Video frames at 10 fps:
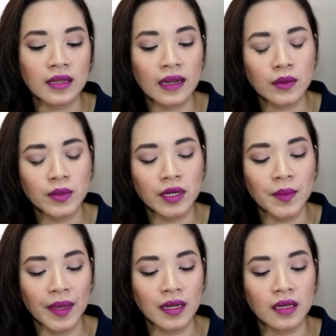that I would
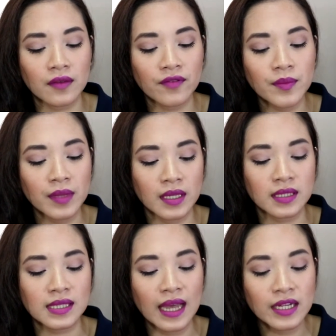recommend from this
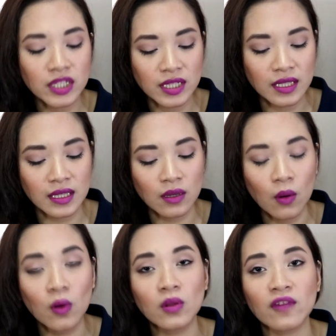is actually the
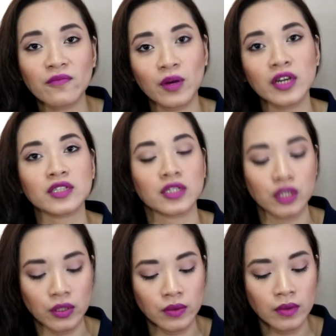whole of part
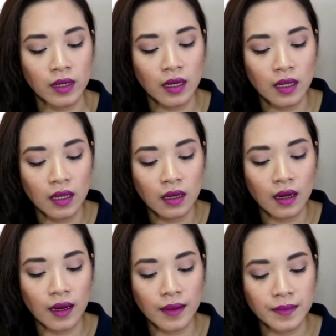2.
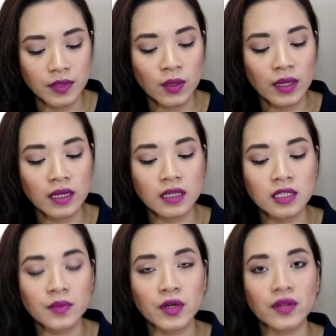So
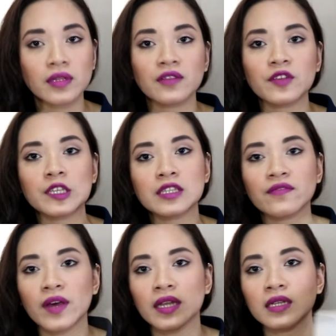Unaccustomed Earth is
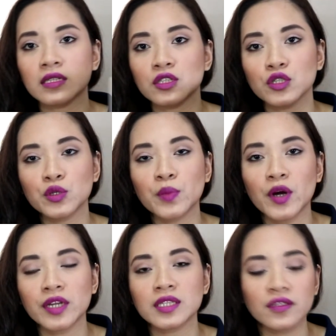divided into 2
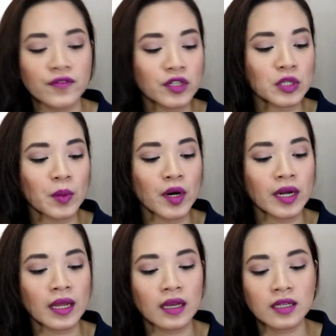parts. The first part
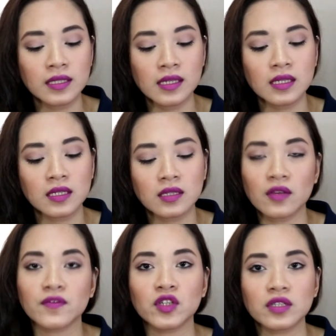consists
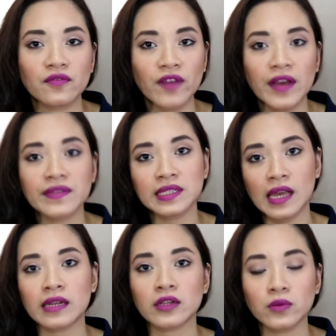of just 5
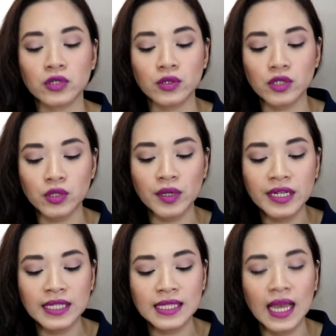standalone short
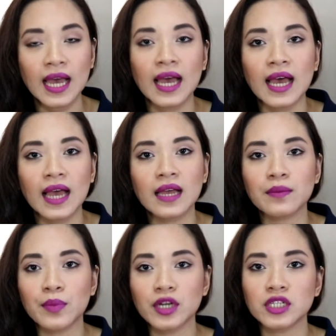stories,
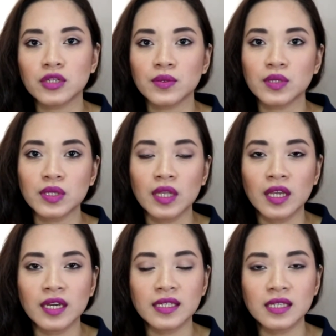and part 2
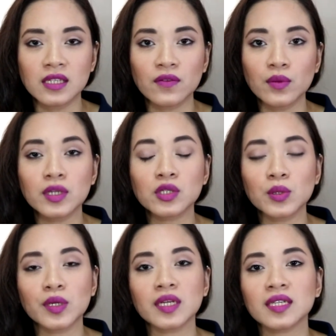consists of 3
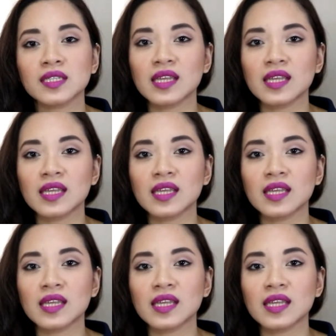stories